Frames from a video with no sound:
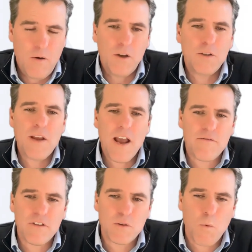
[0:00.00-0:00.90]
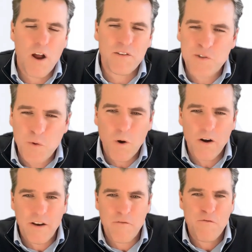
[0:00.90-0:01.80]
once we have the SWOT
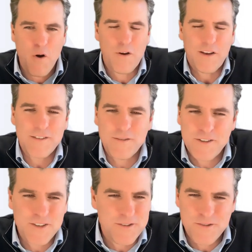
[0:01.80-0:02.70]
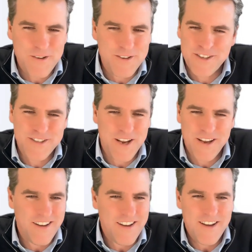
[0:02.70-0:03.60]
sorted and focused, which is just
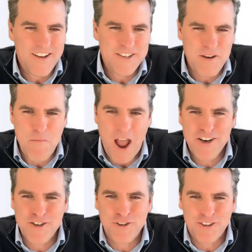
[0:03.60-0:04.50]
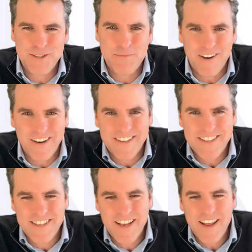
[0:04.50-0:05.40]
a magical
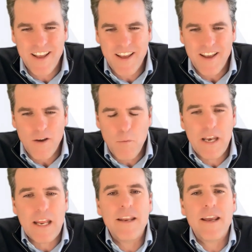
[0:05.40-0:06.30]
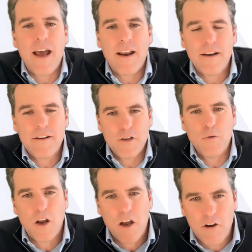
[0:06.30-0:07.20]
experience, we need to get
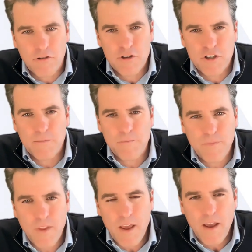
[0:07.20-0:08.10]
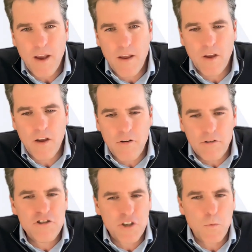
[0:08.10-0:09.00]
to a conclusion. And the
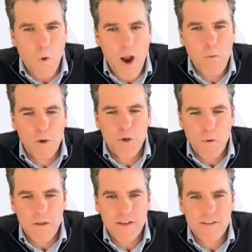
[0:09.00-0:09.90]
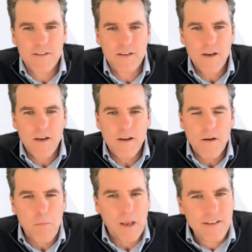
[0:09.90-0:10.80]
conclusion is why we're doing this.
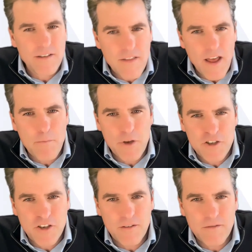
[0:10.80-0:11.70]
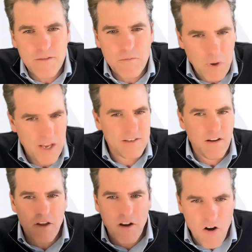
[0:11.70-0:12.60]
Based on that mission, based
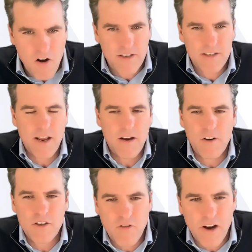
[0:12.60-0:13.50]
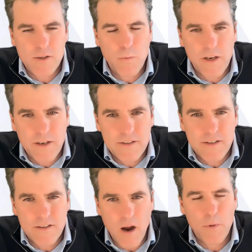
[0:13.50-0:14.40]
on the current state of our strengths,
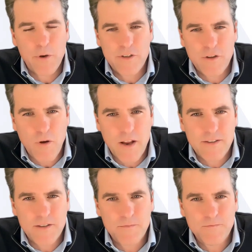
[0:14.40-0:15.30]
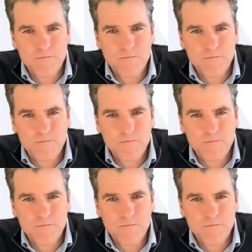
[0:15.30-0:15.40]
weaknesses, opportunities, and threats,